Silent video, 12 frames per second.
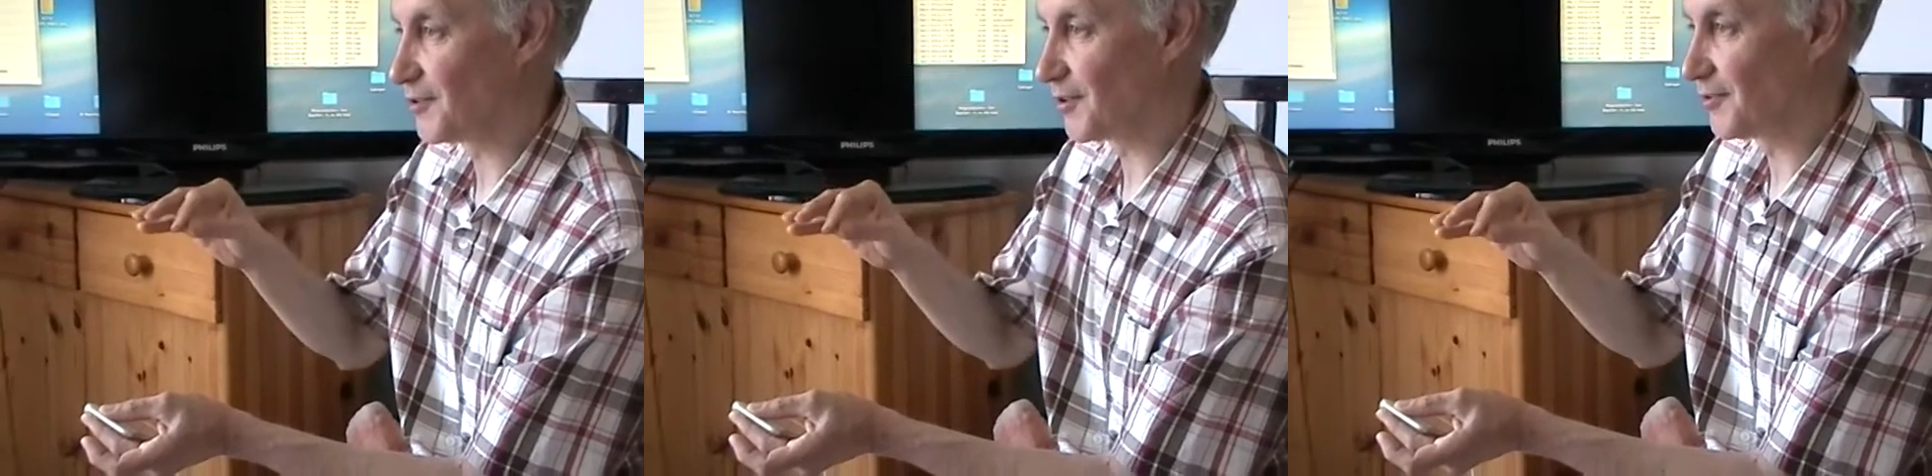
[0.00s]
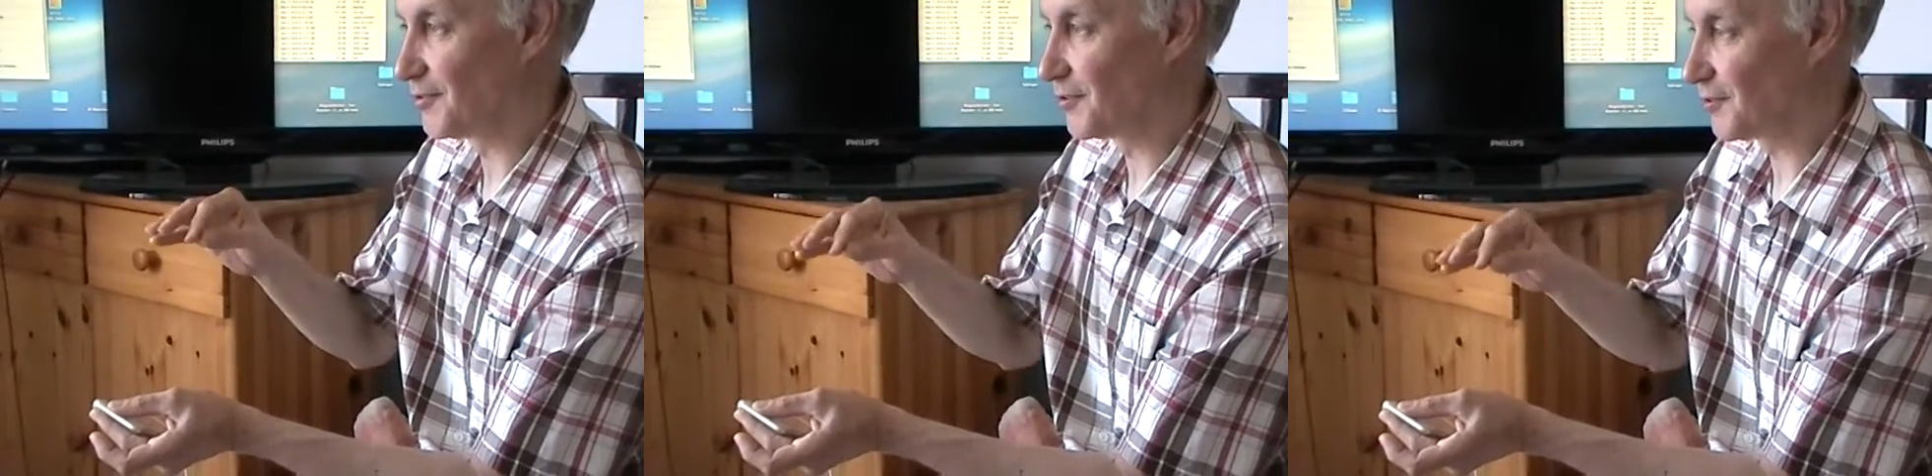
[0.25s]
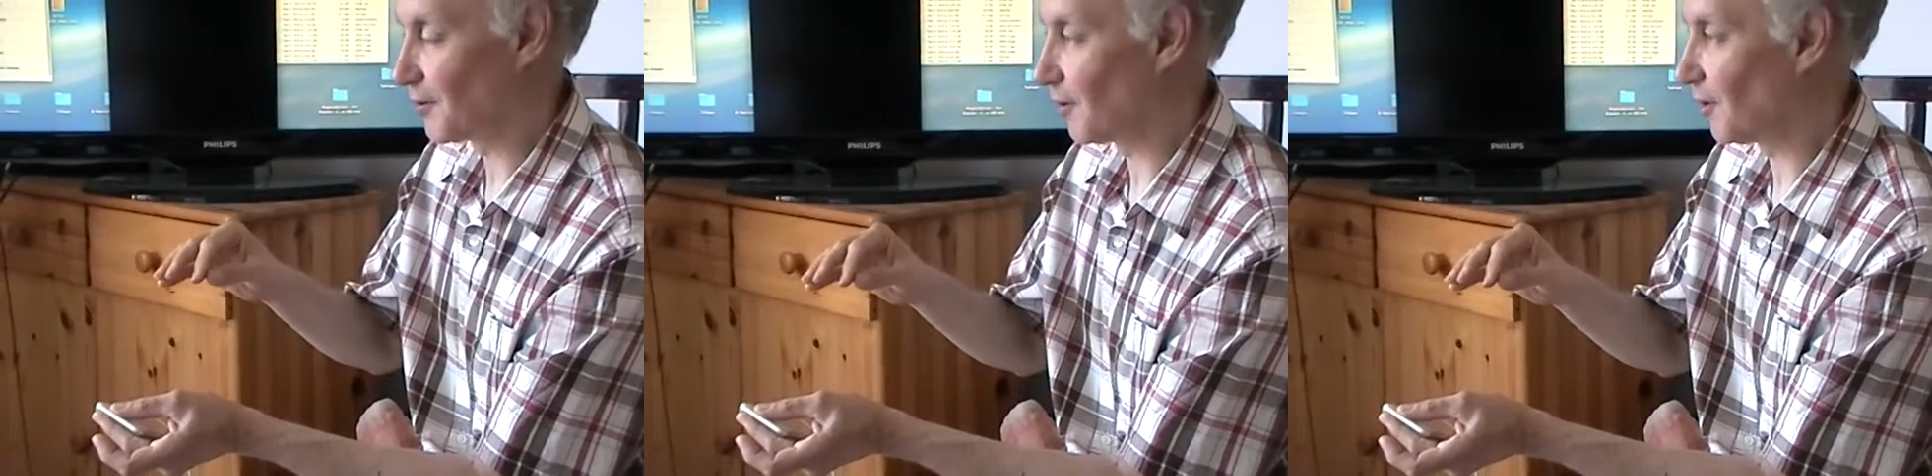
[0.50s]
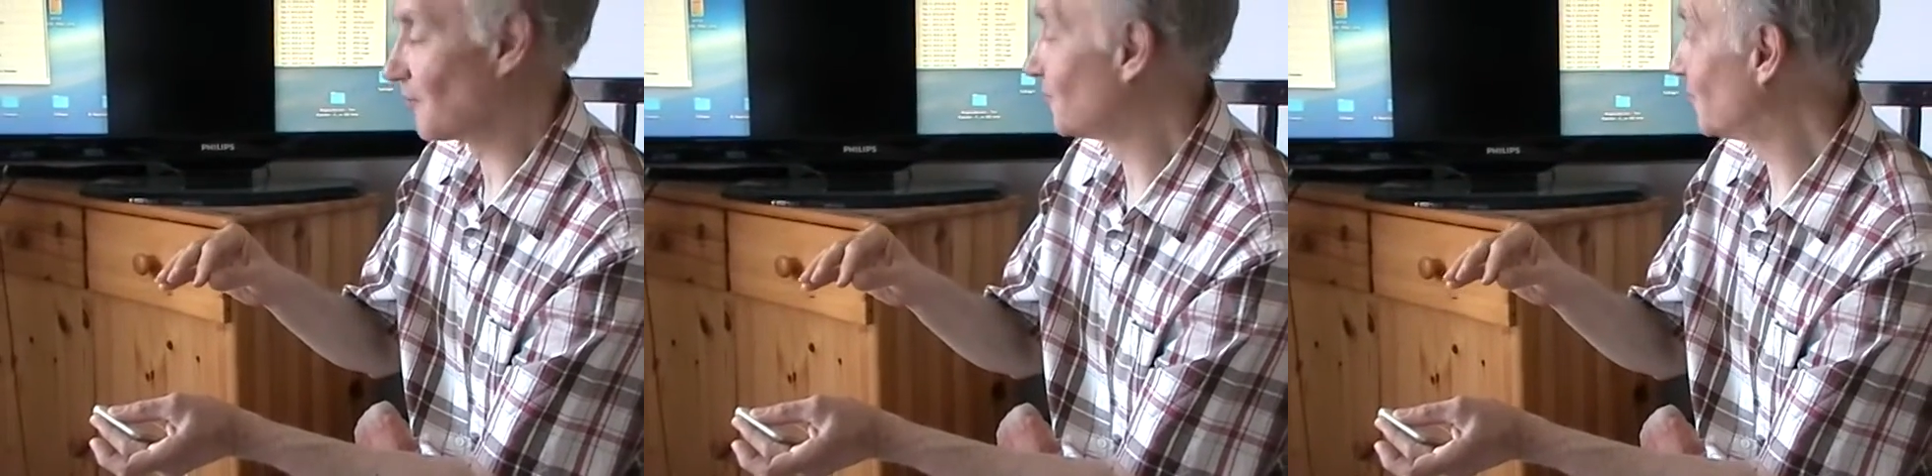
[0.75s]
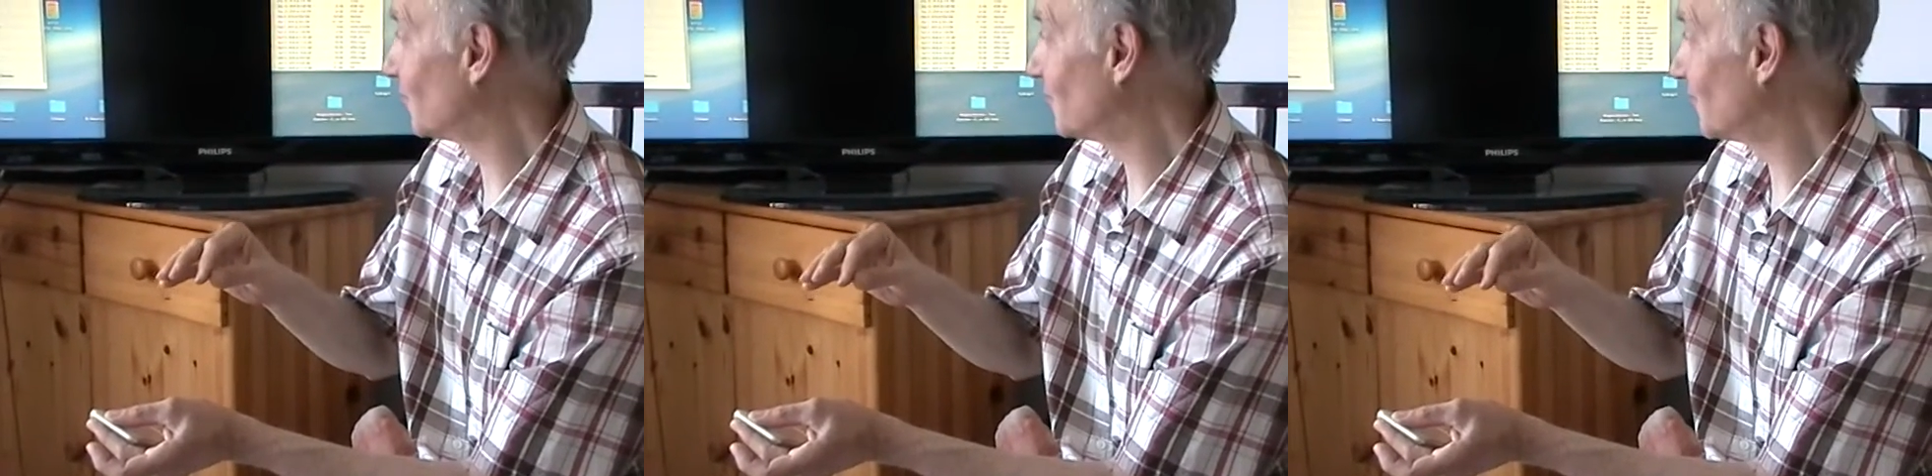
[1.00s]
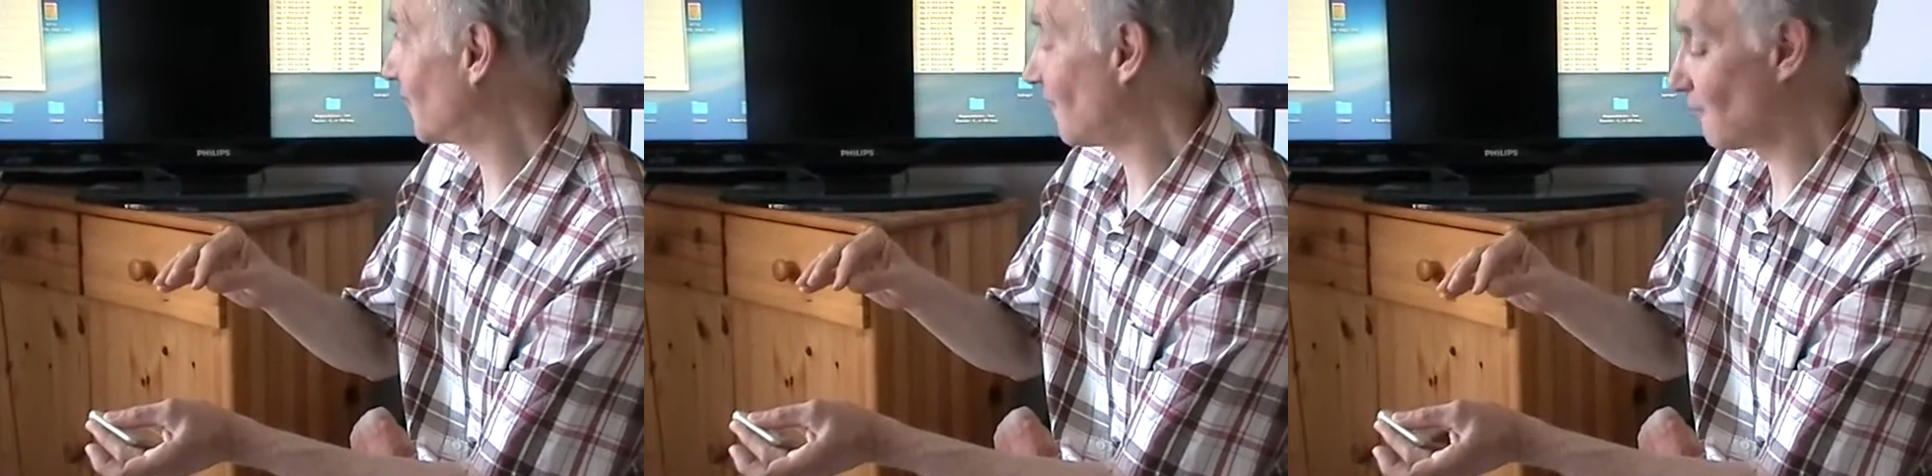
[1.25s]
under, under
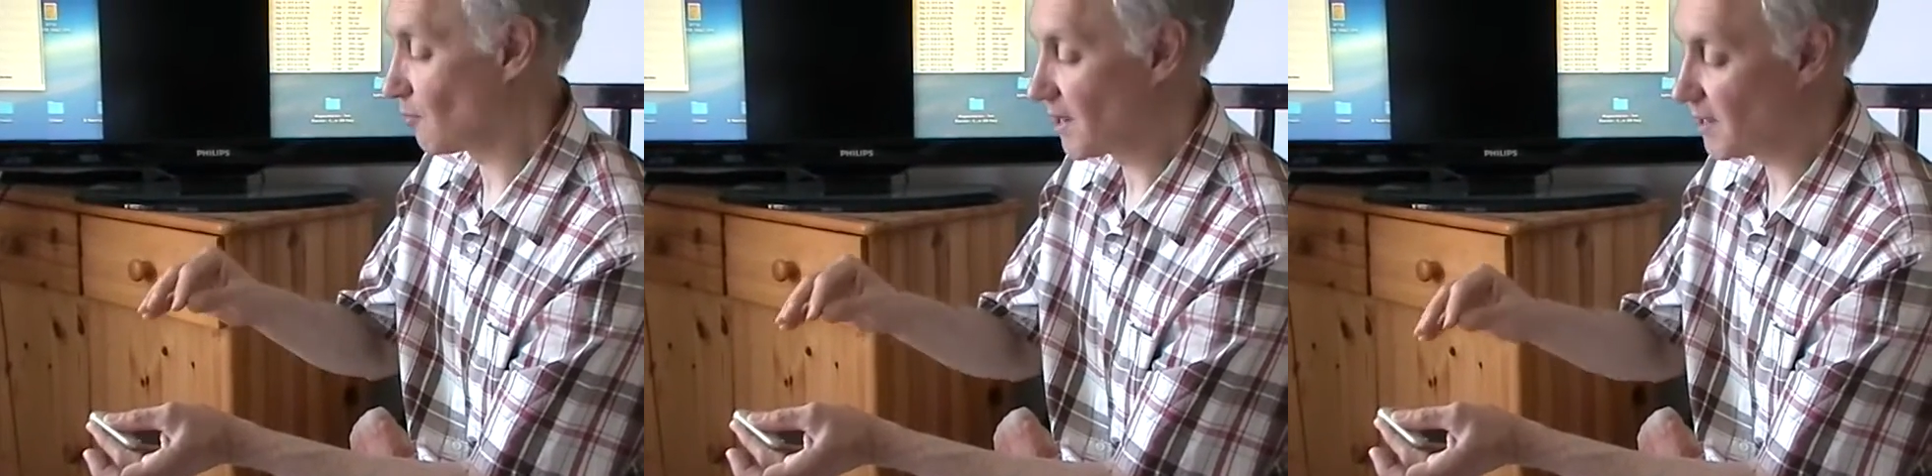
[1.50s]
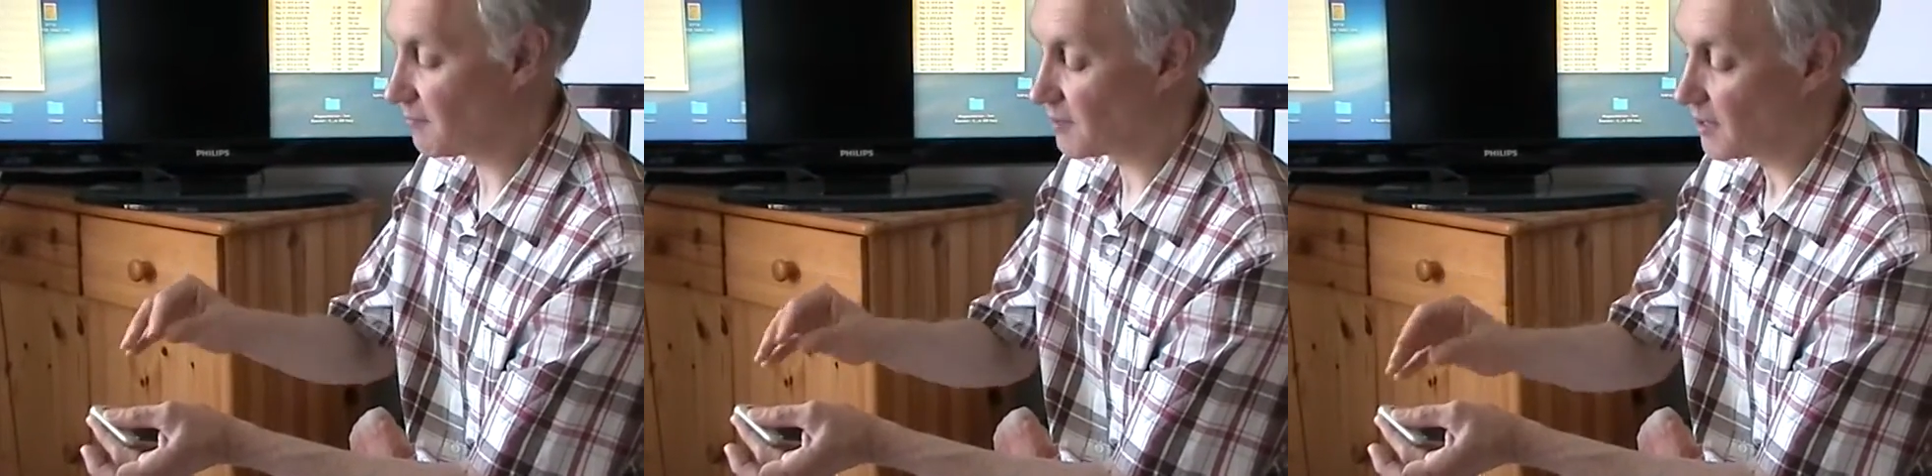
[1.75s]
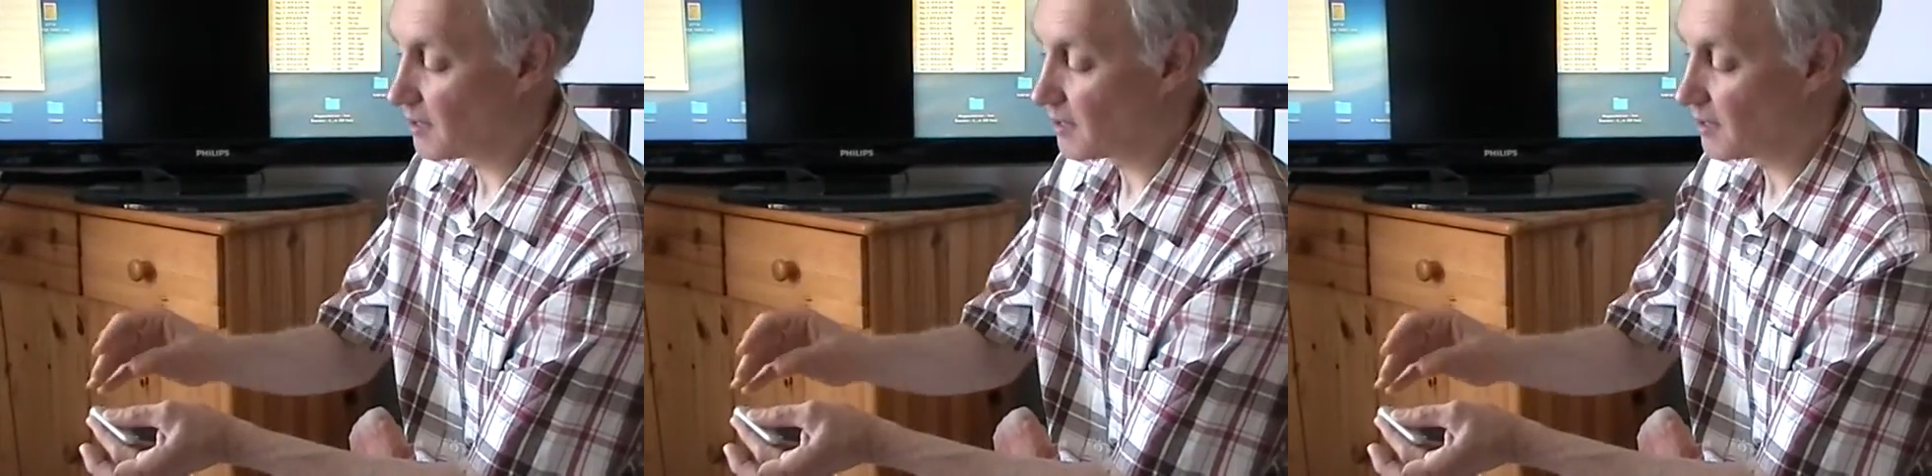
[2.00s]
the other wave,